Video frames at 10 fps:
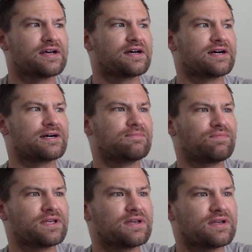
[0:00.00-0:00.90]
Uh,
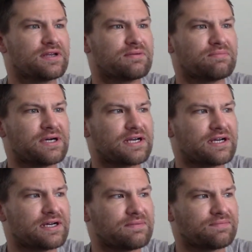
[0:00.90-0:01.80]
but
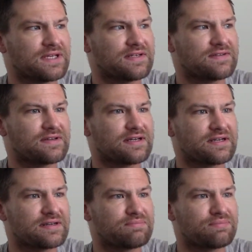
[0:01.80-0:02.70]
um, it's
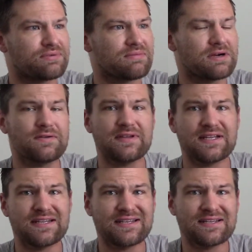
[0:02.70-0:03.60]
uh, primarily
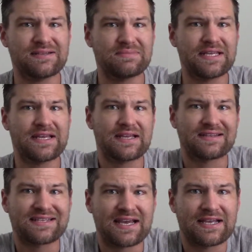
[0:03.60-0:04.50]
an NMDA
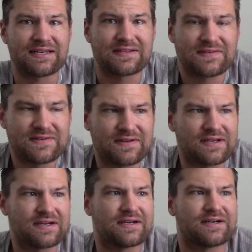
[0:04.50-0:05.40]
antagonist,
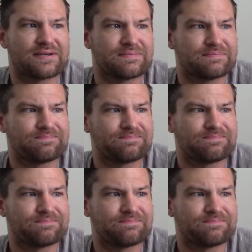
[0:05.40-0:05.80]
um,